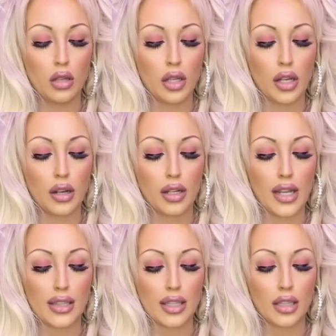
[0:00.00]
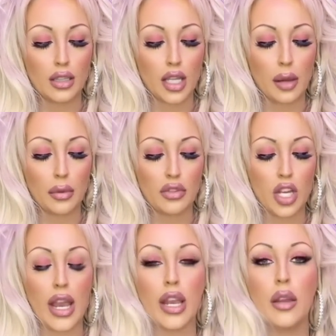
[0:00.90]
iridescent type of
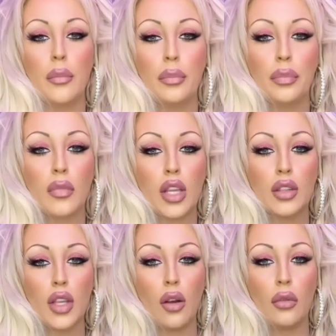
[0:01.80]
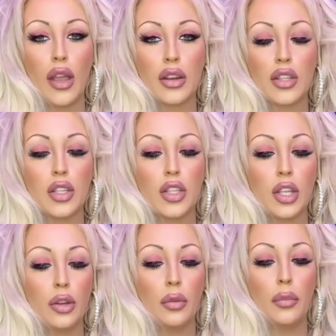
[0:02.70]
shade. So there's the
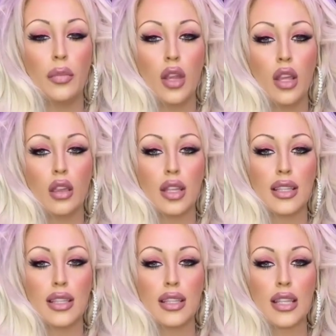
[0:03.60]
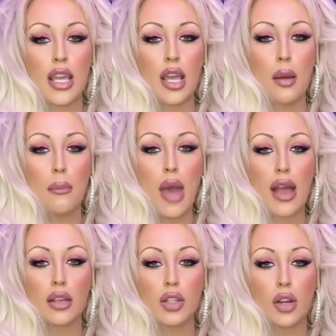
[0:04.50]
two. This is the
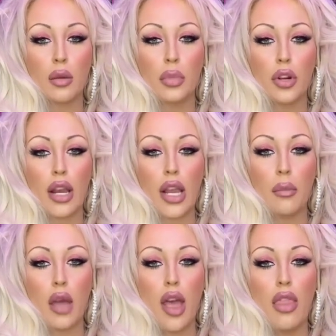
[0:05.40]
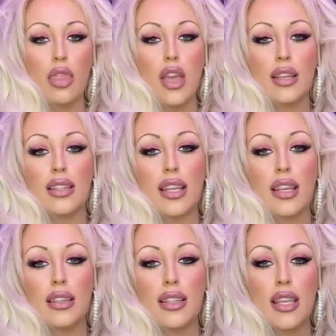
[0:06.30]
MAC strobe cream, and this
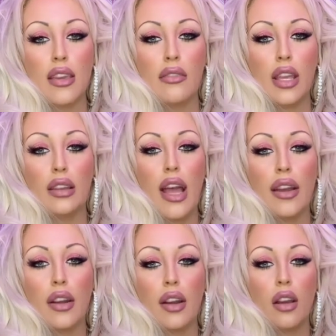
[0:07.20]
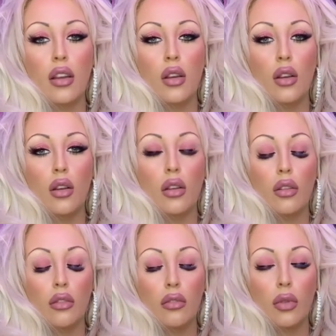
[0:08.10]
is the V lighter
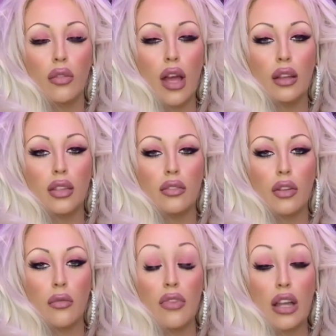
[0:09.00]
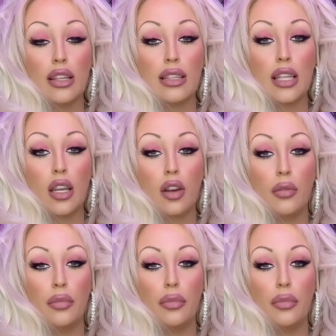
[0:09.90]
from Valentino.